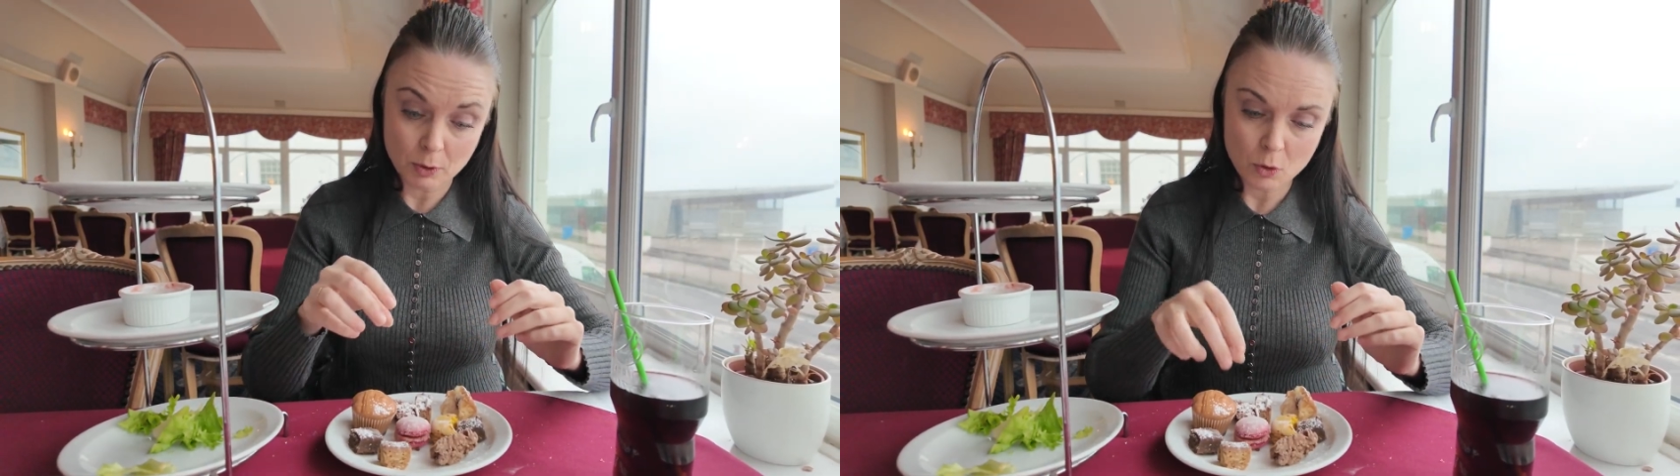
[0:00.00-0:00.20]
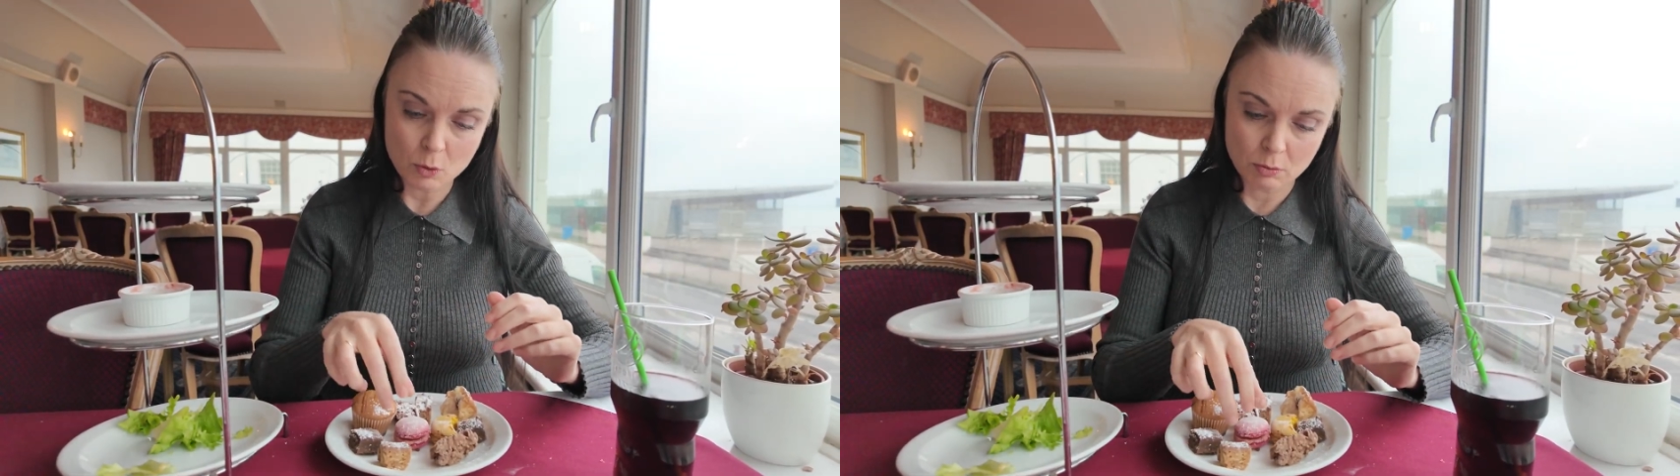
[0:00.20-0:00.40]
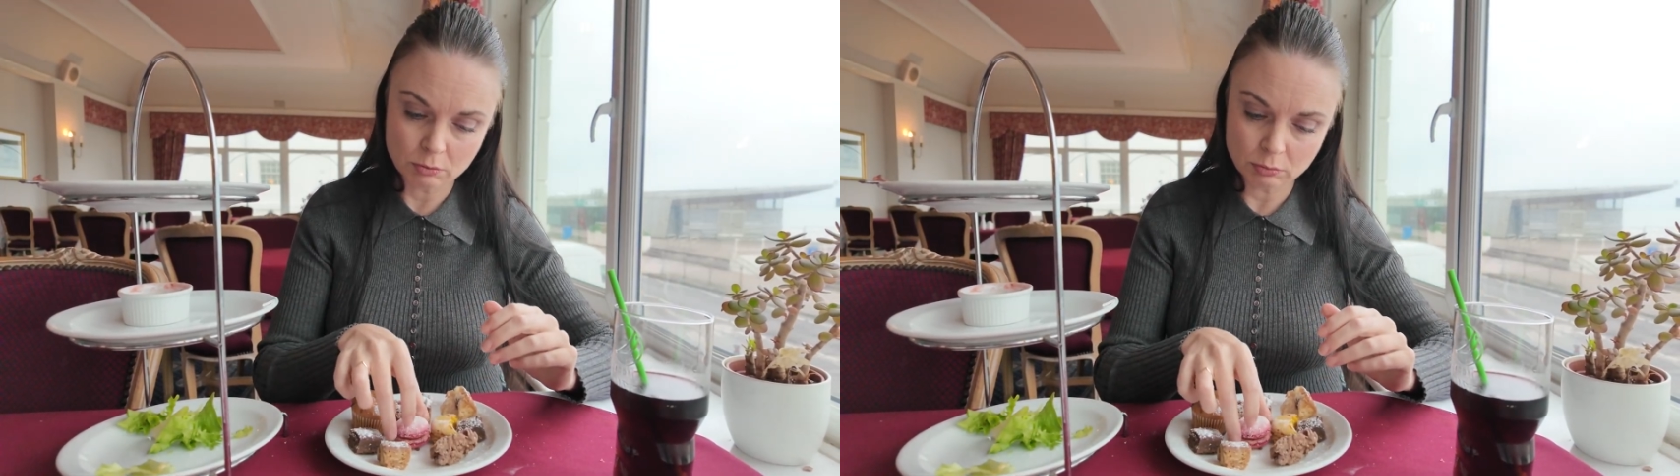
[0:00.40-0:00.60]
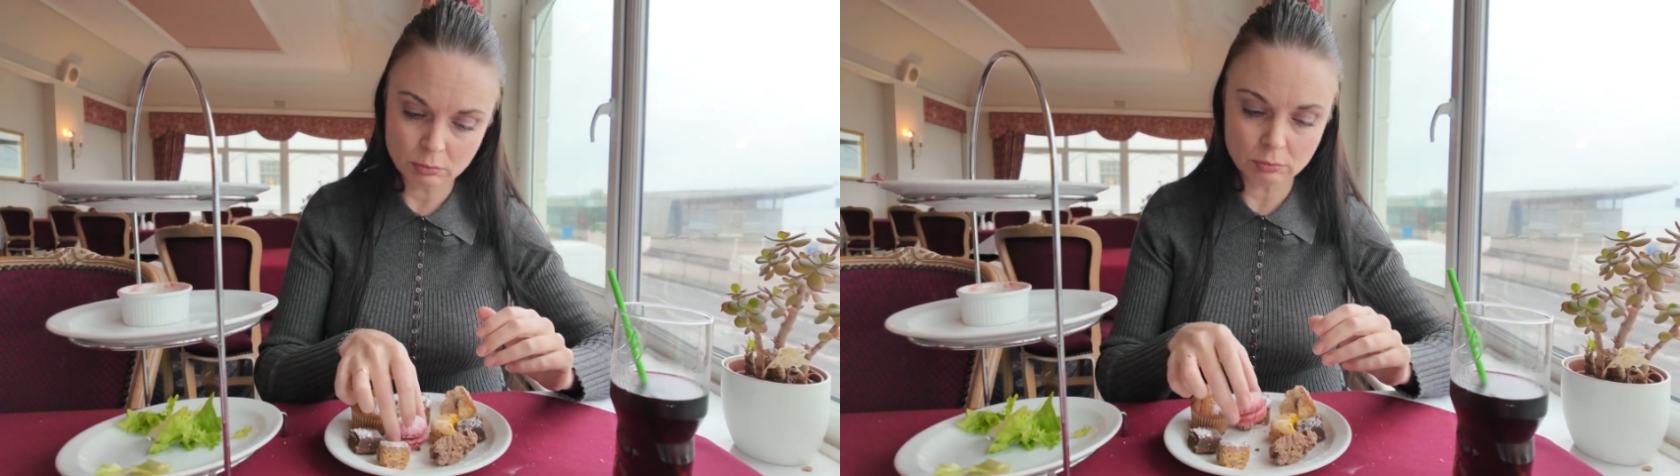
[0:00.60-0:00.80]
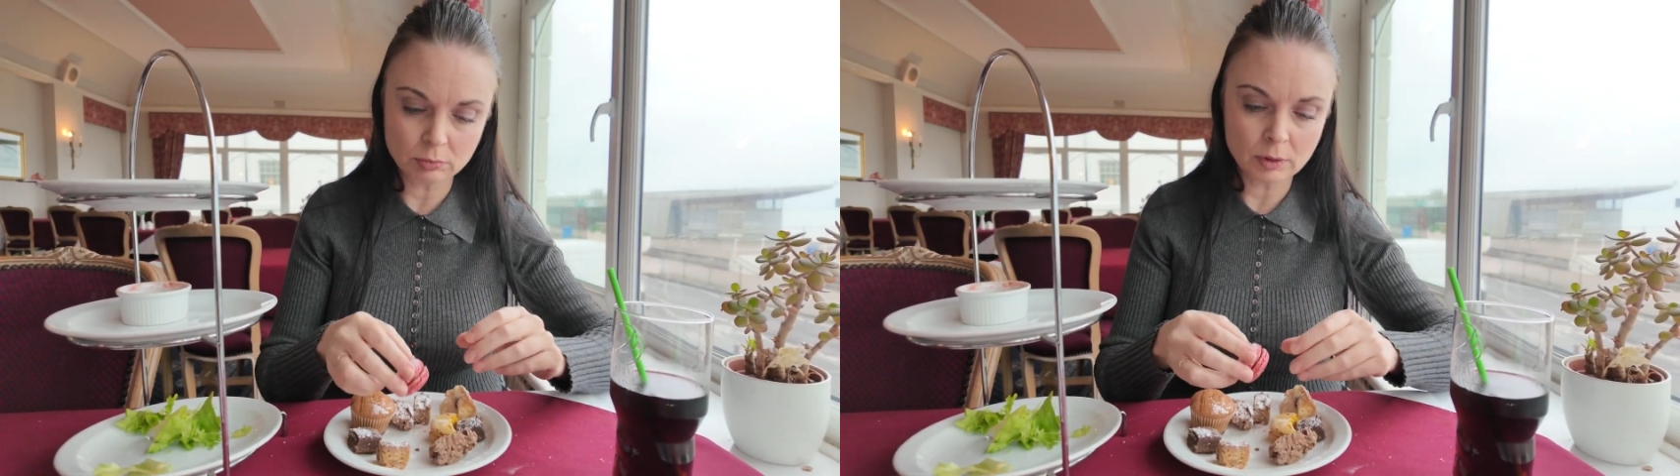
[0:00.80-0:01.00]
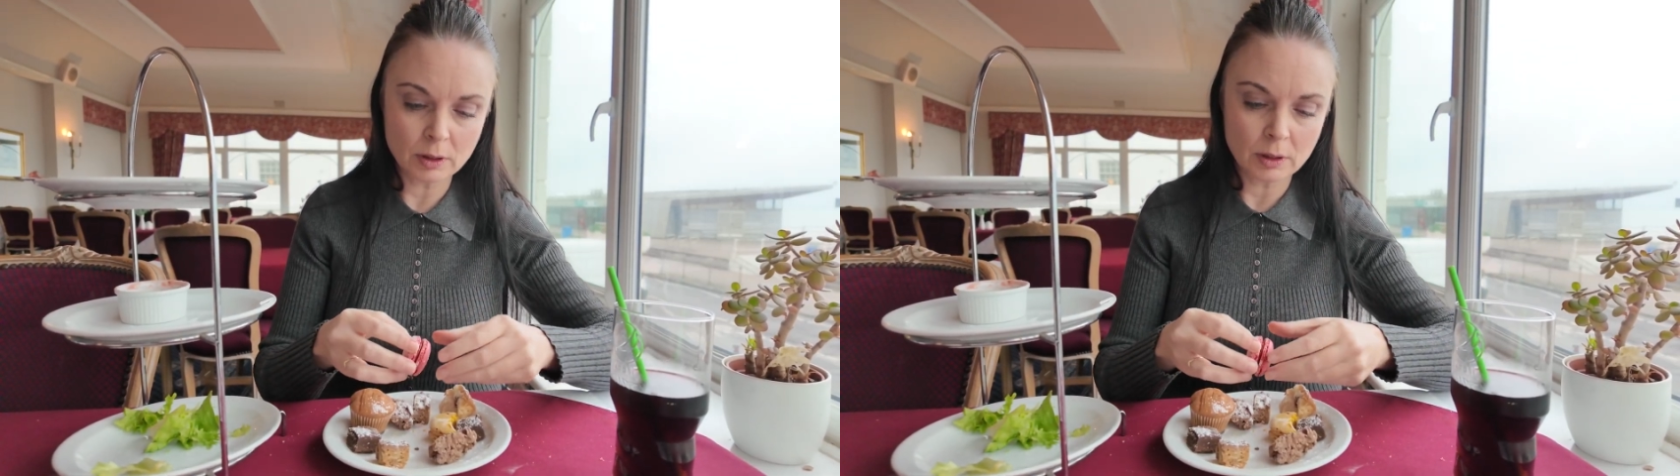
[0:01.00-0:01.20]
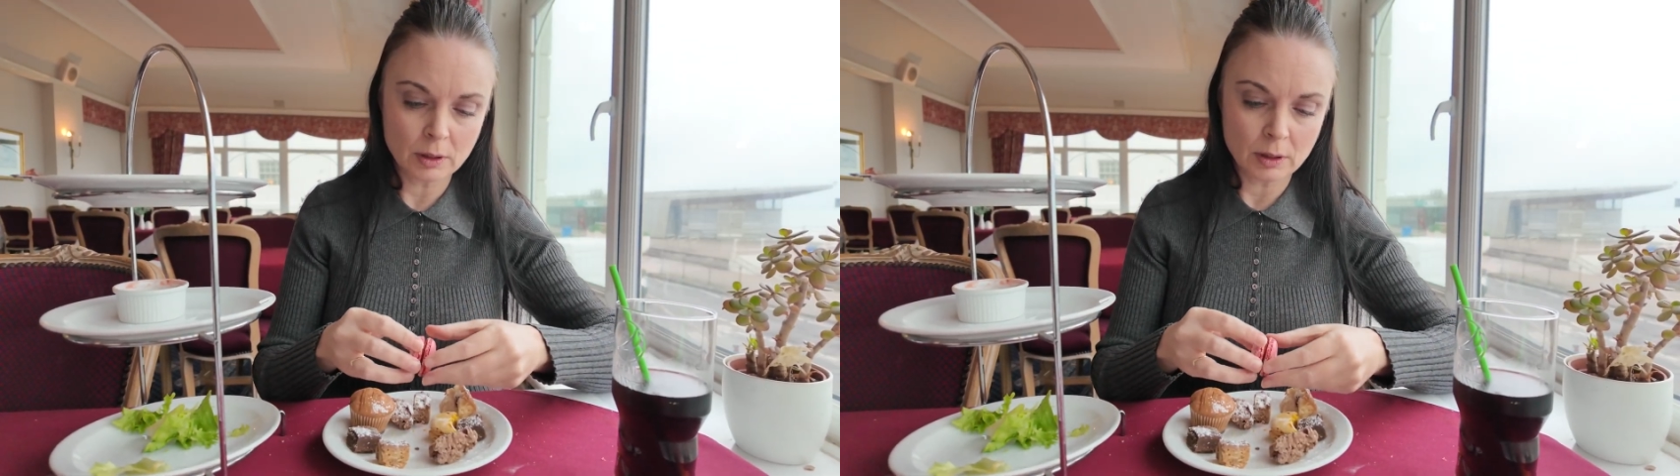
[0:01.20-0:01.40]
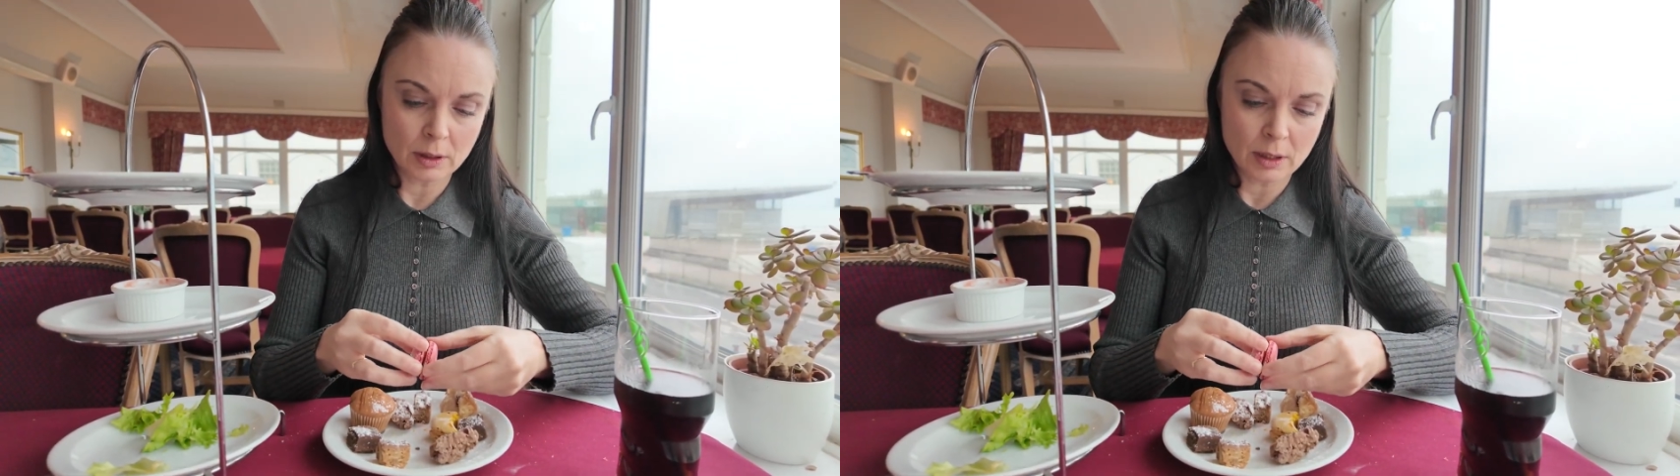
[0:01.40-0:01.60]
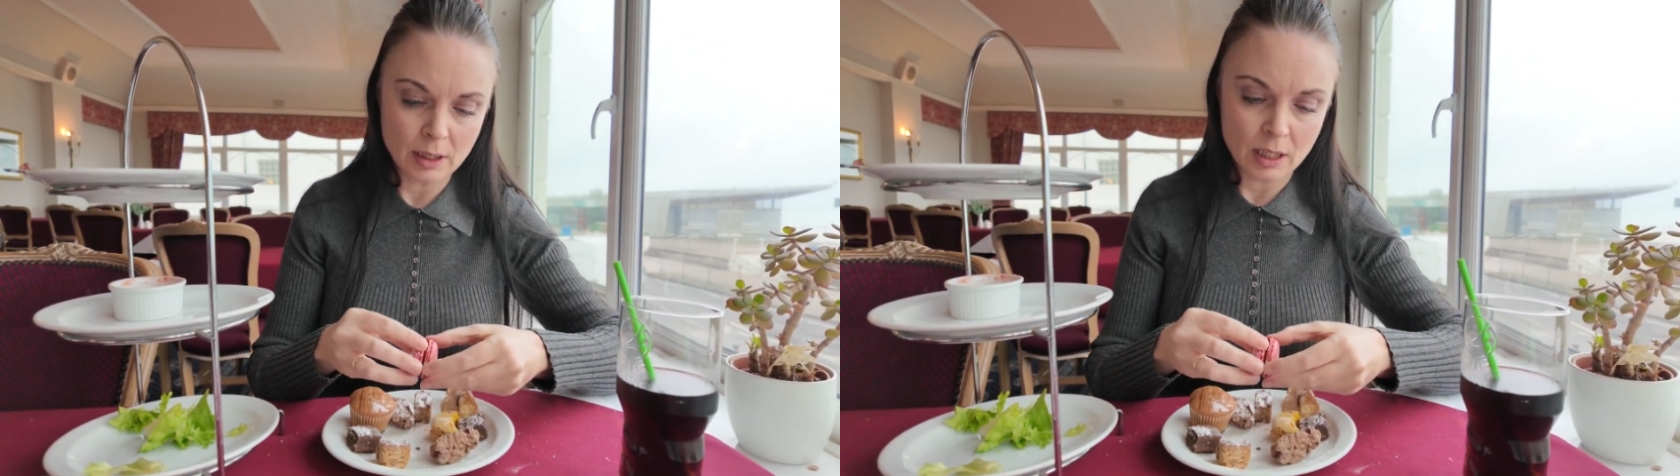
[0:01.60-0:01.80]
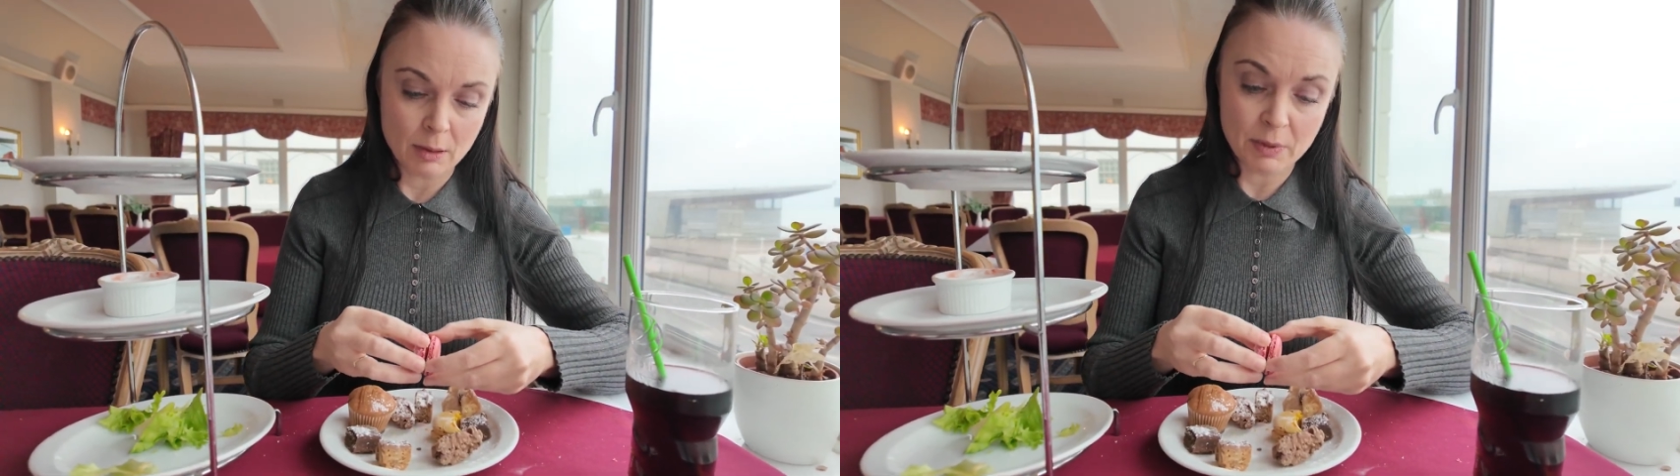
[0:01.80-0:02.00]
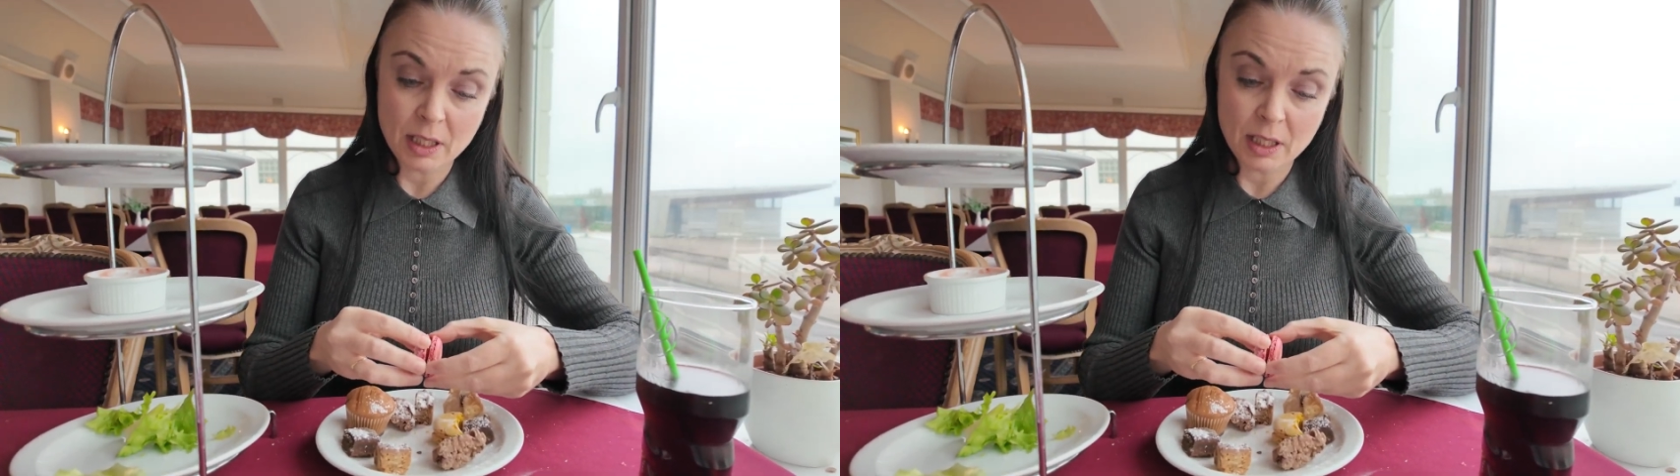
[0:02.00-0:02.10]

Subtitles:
Oh, I'm